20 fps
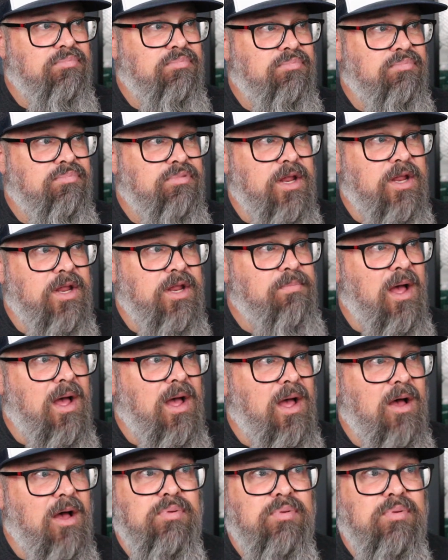pound
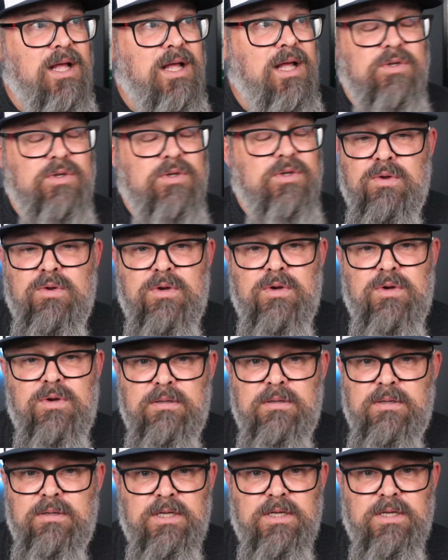plus ulua,
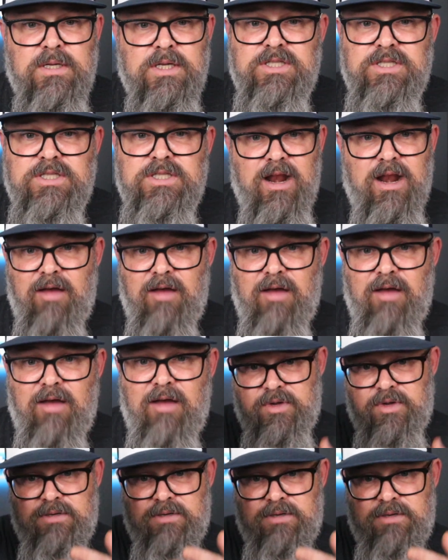tied off to an
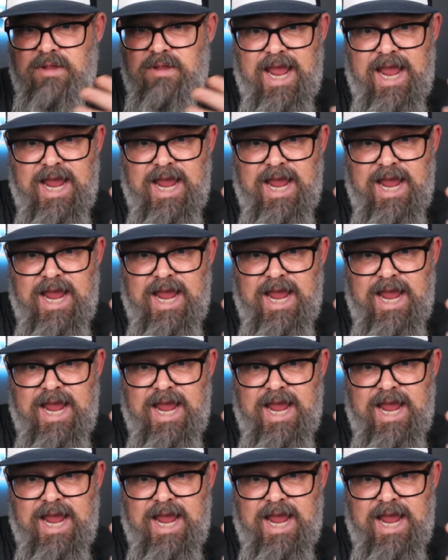80